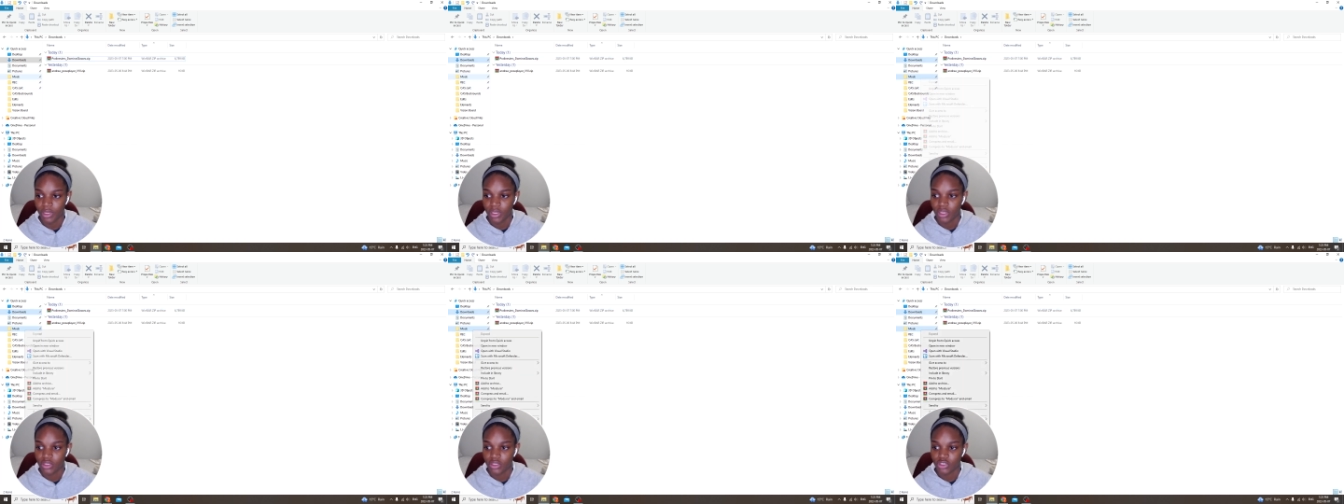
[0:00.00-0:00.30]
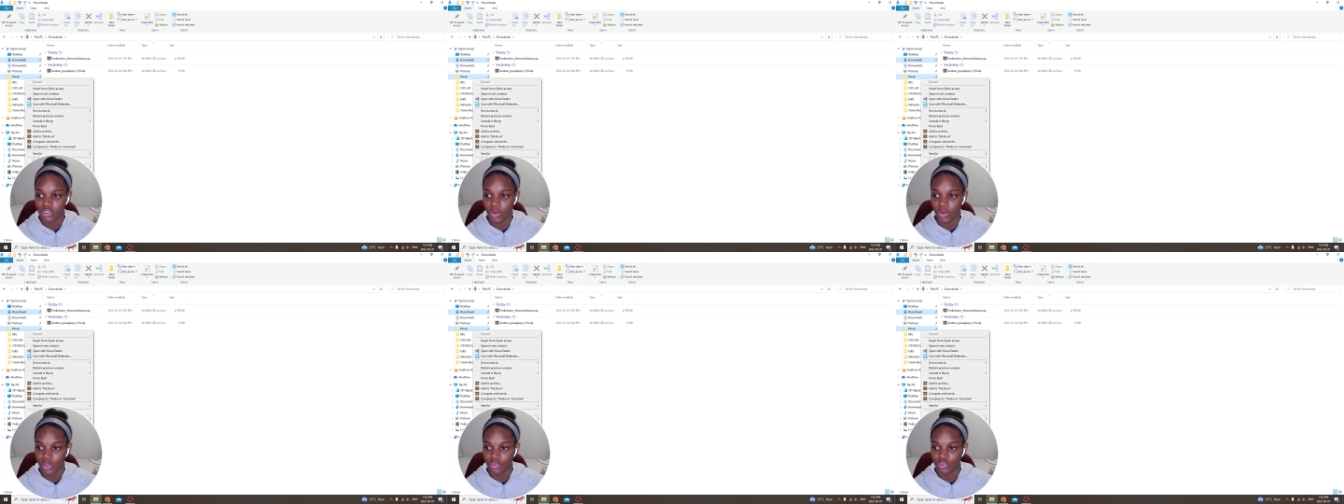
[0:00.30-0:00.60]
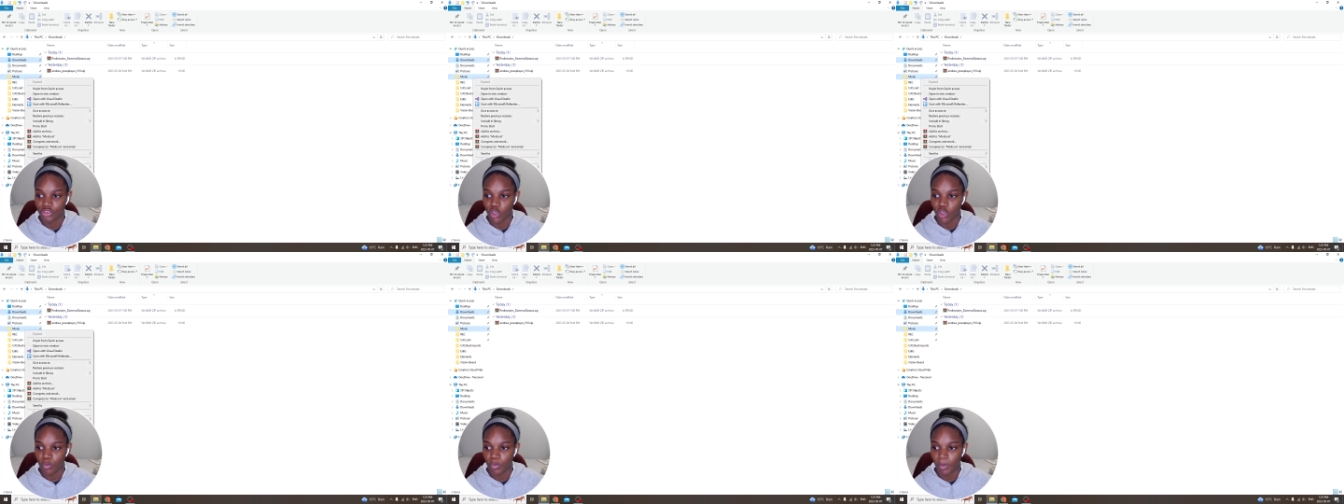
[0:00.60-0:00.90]
So I'll just
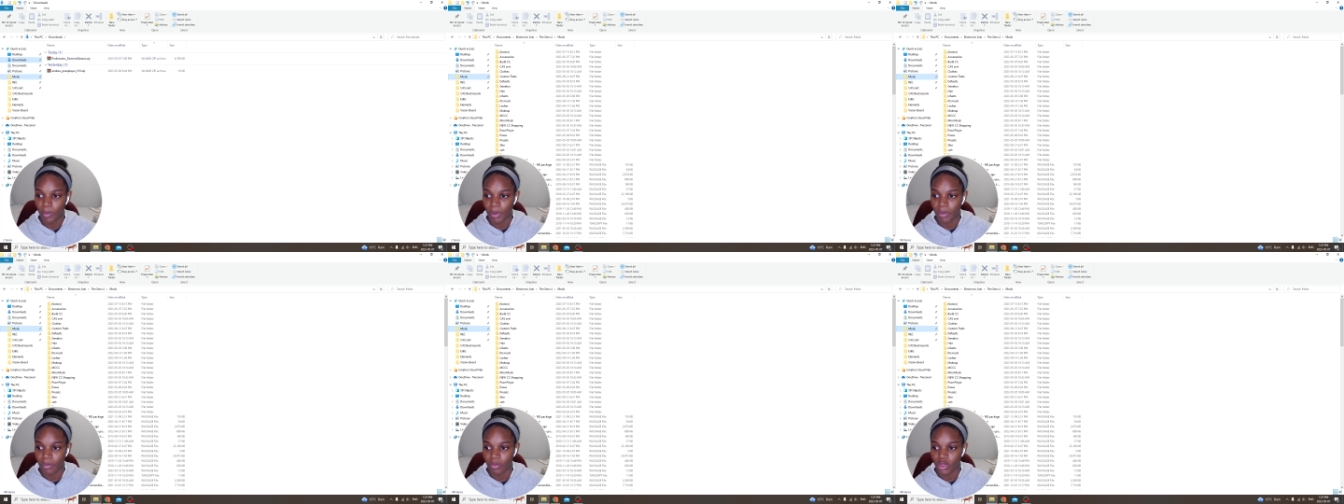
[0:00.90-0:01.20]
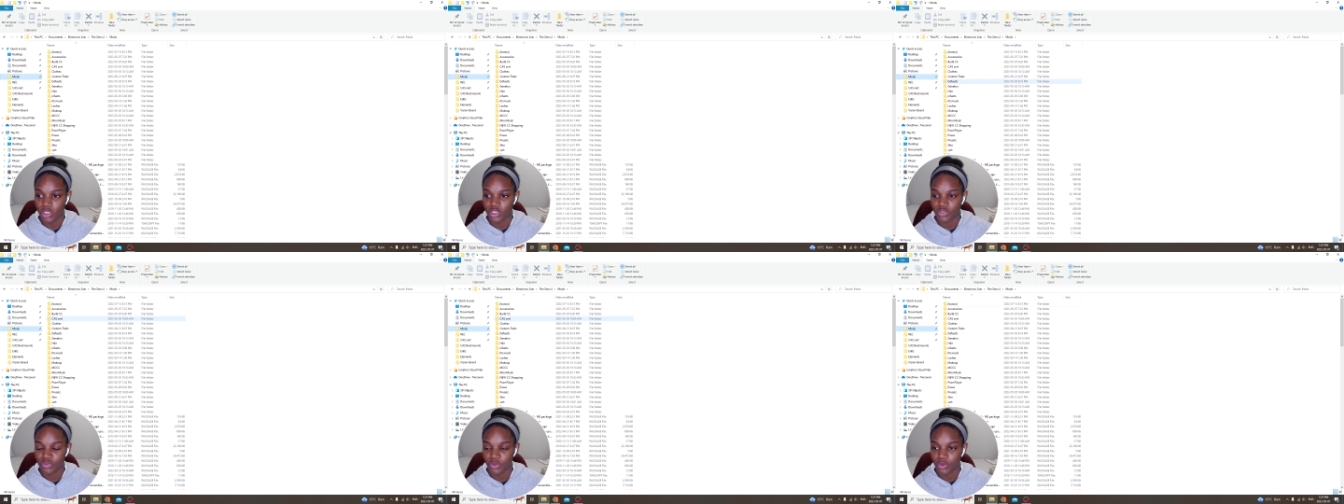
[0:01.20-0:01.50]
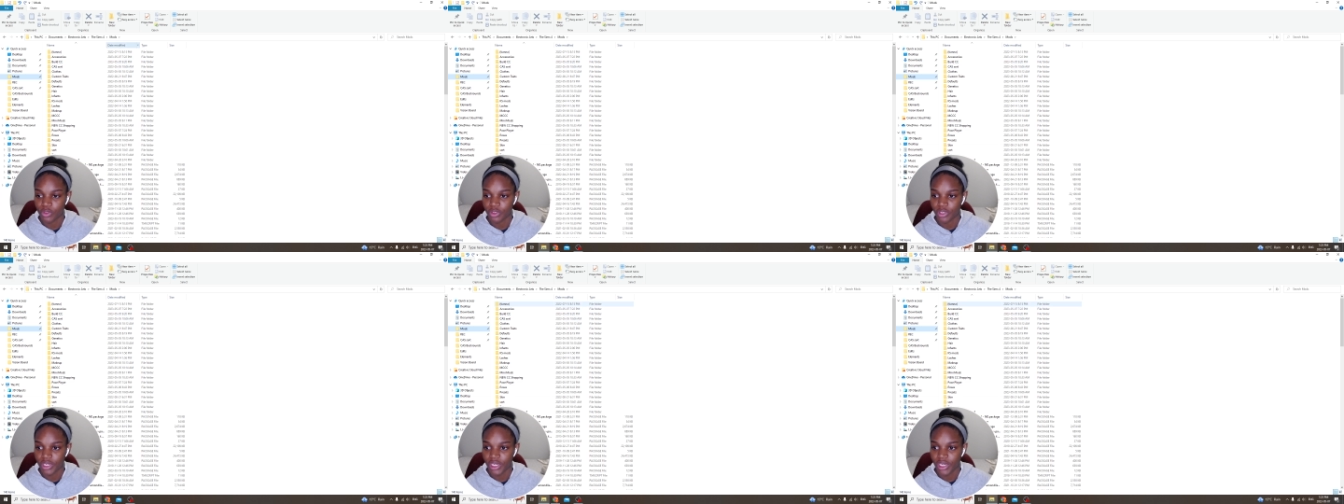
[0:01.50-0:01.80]
open up my mods folder
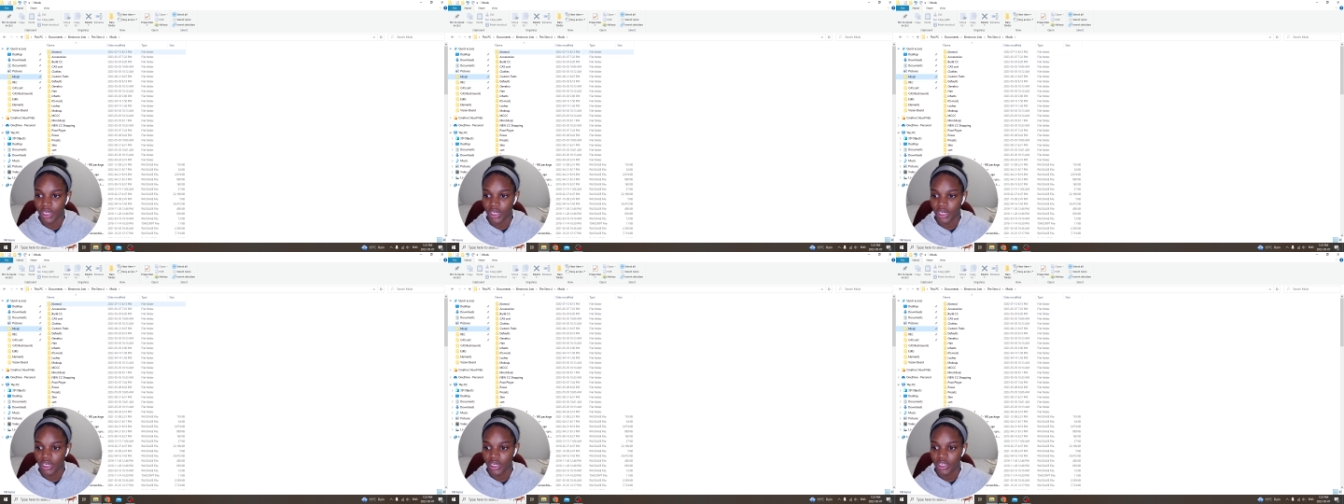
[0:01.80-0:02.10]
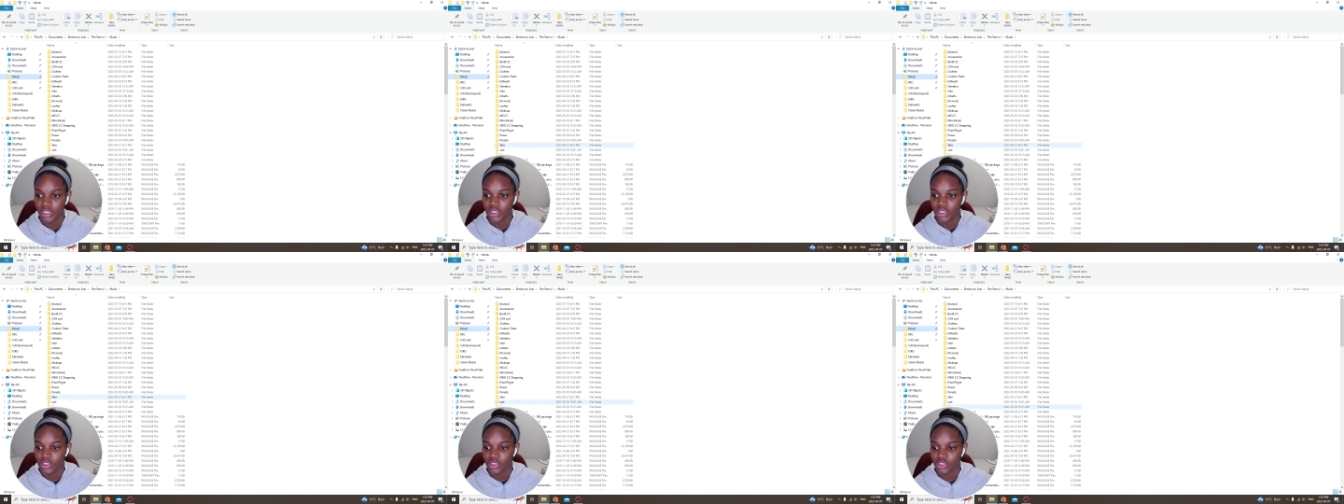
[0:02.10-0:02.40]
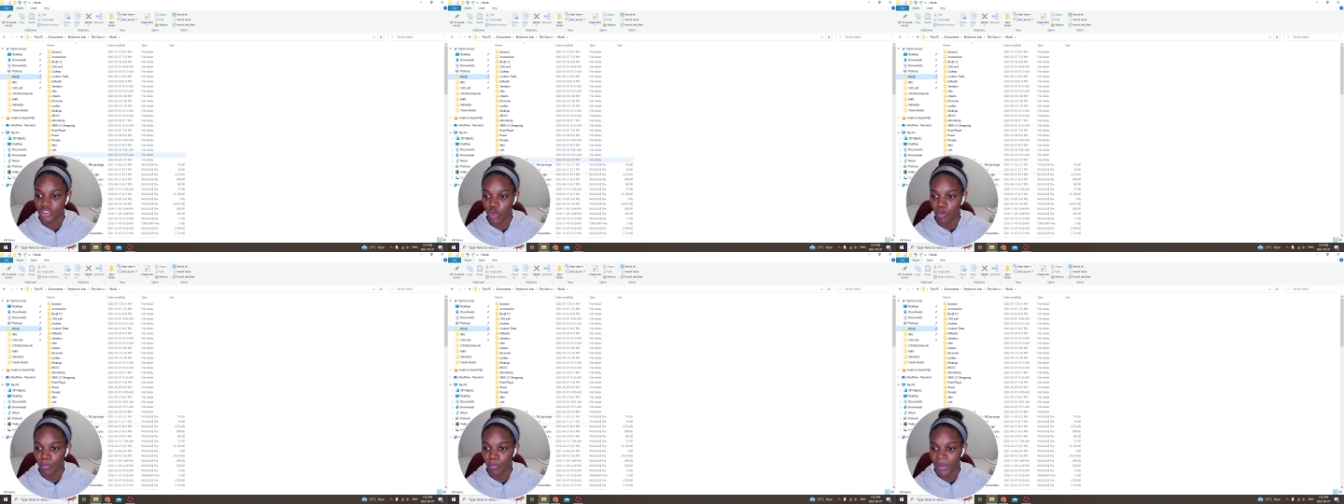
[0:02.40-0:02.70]
here.
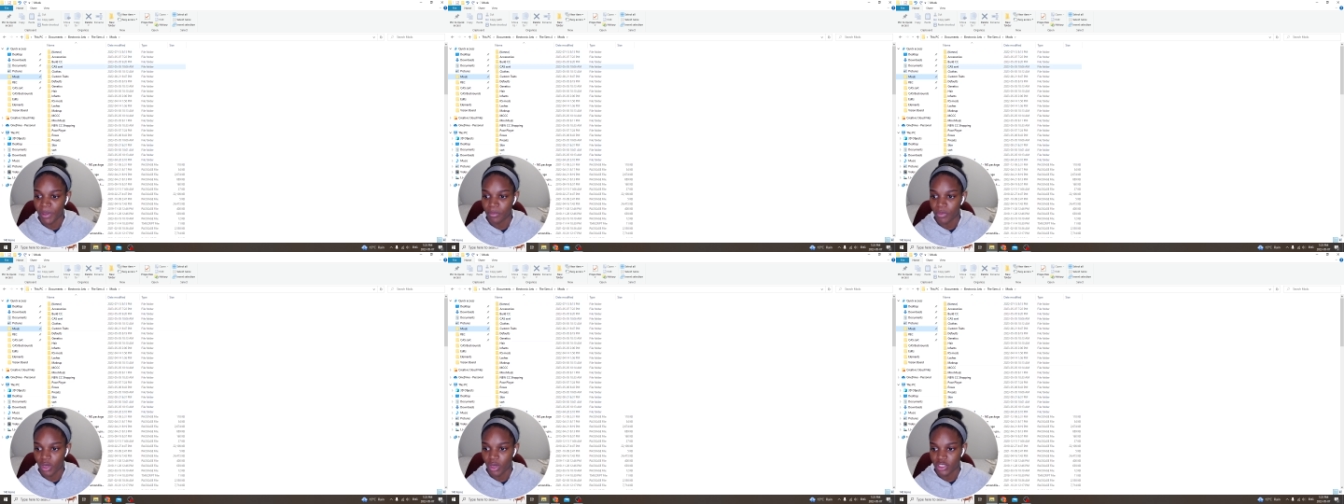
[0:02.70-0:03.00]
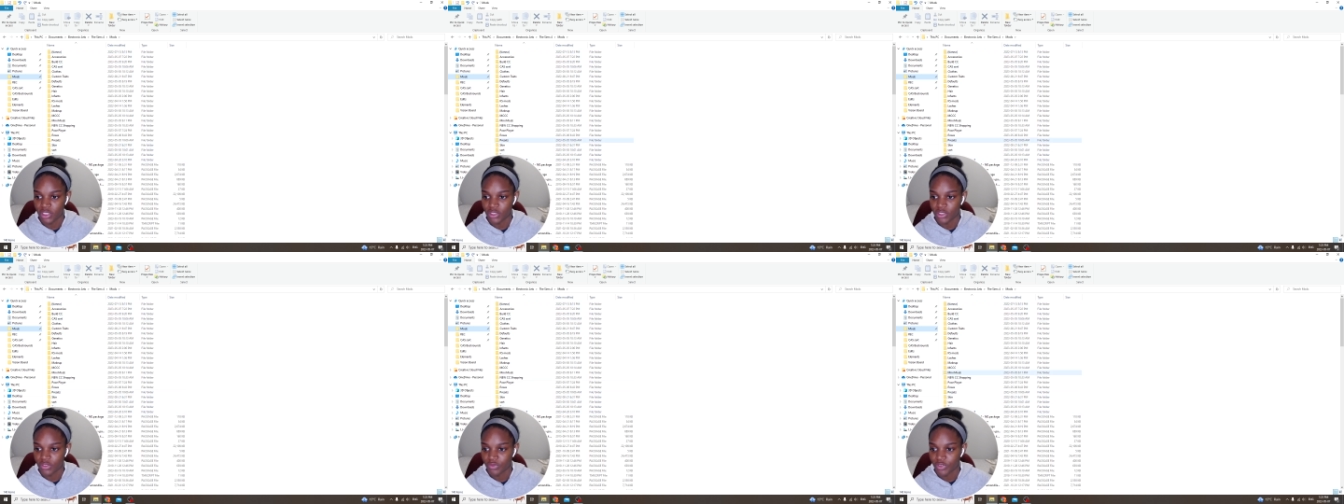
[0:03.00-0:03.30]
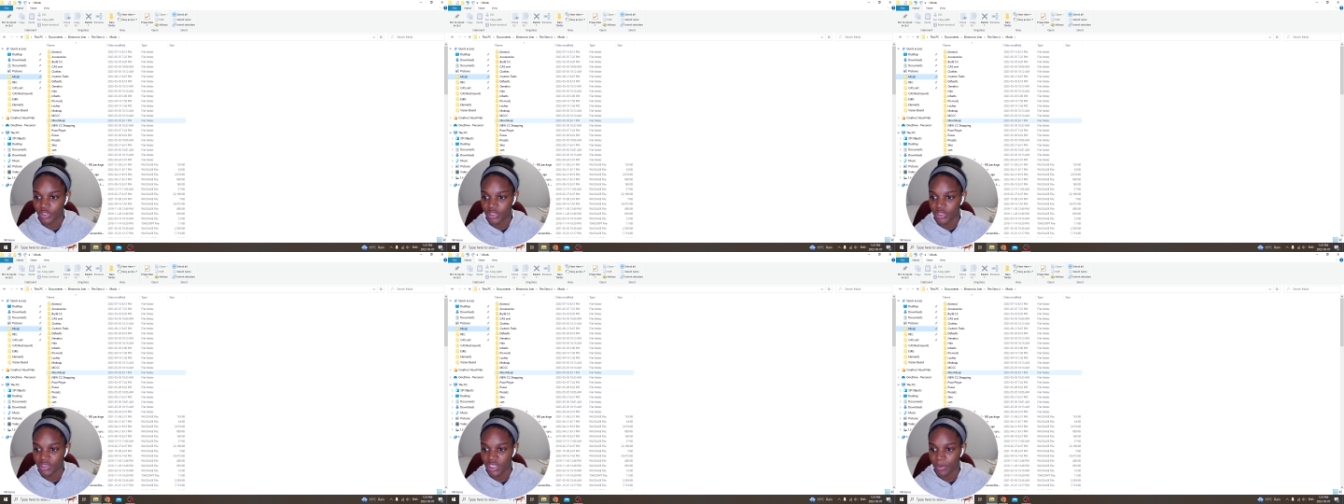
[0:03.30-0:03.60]
So my mods, for
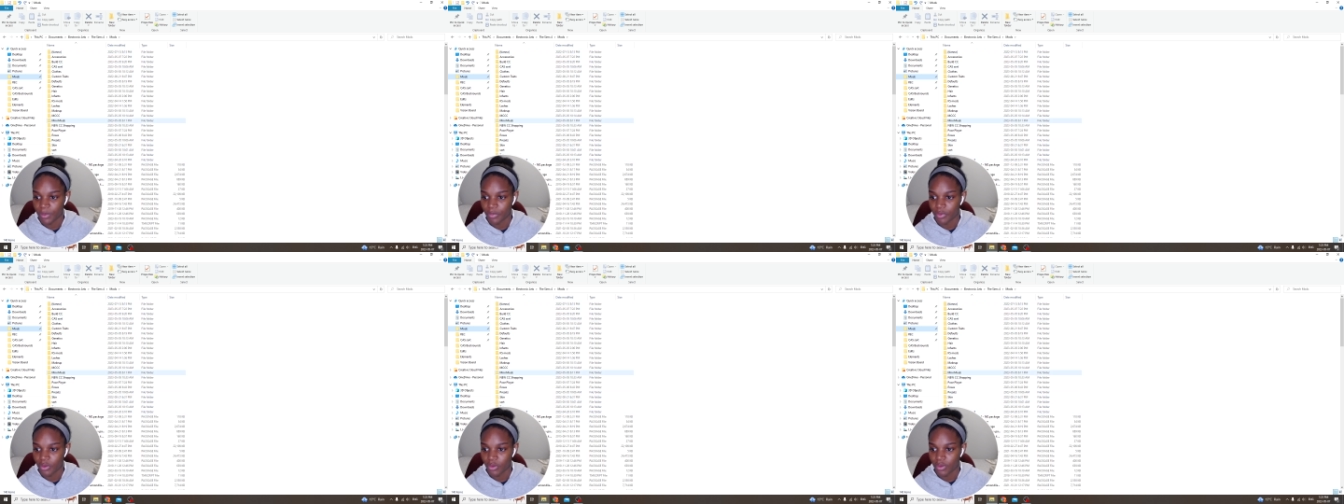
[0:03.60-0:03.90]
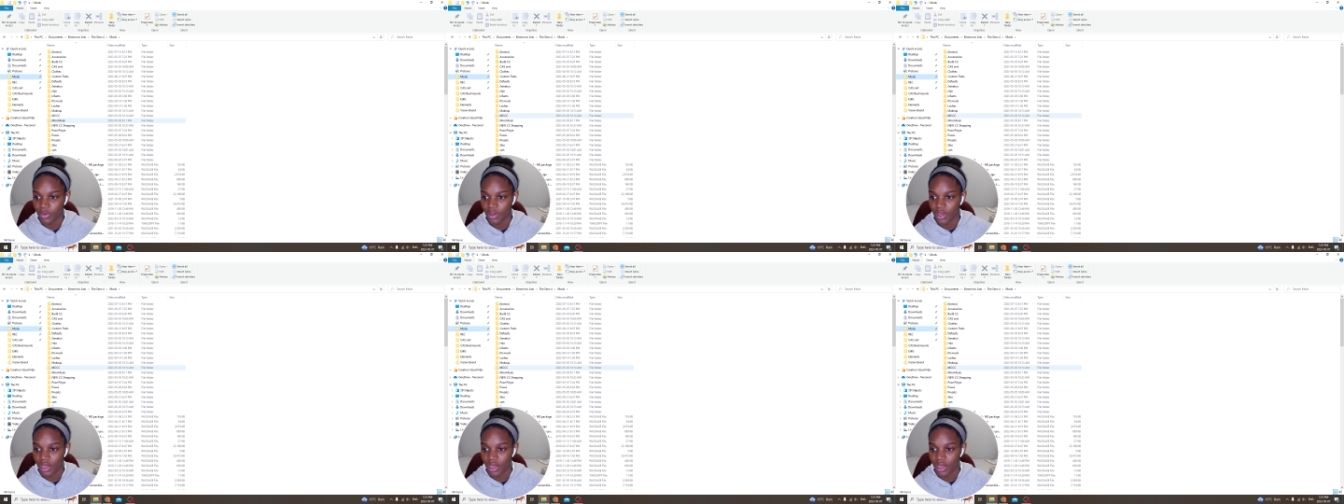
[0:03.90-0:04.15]
example,